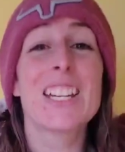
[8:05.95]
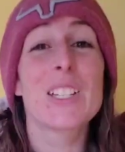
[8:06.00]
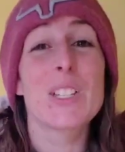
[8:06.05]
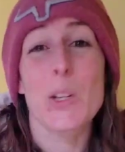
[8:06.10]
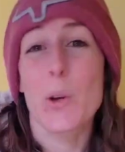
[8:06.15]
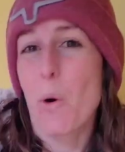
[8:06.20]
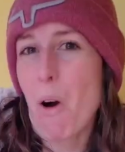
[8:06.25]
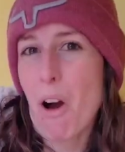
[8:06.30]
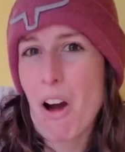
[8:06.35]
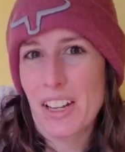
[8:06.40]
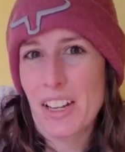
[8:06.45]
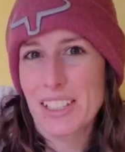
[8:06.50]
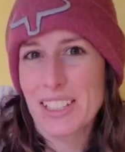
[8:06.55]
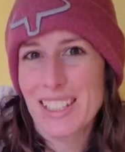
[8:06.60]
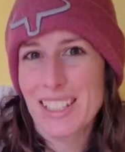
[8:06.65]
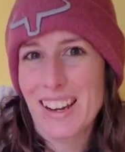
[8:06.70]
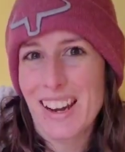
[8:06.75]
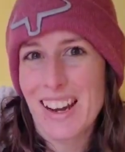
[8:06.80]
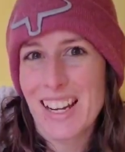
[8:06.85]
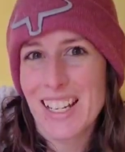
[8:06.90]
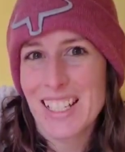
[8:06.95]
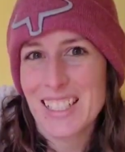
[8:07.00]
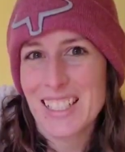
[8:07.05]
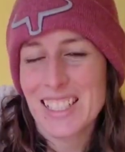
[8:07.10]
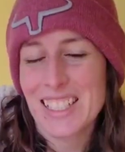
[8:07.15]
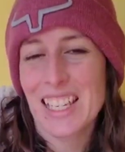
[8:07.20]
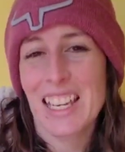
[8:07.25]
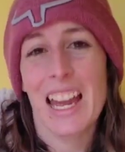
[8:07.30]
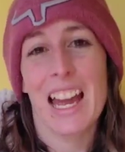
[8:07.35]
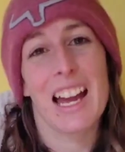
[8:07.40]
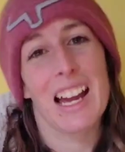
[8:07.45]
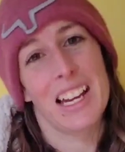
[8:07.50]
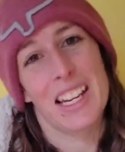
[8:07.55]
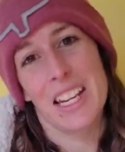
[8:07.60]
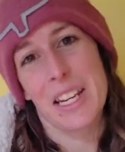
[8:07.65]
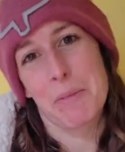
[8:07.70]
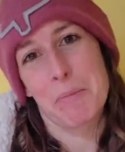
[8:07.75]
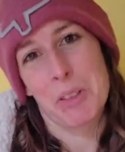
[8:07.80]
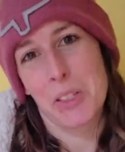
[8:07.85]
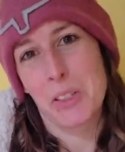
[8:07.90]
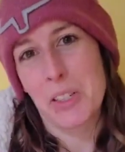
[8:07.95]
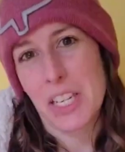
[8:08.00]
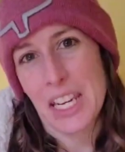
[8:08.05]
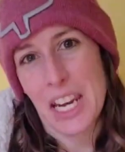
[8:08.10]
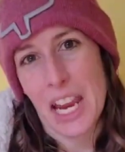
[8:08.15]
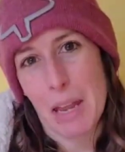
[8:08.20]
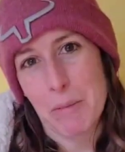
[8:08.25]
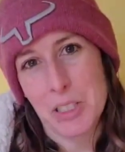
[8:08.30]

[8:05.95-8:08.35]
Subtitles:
So on that, I am looking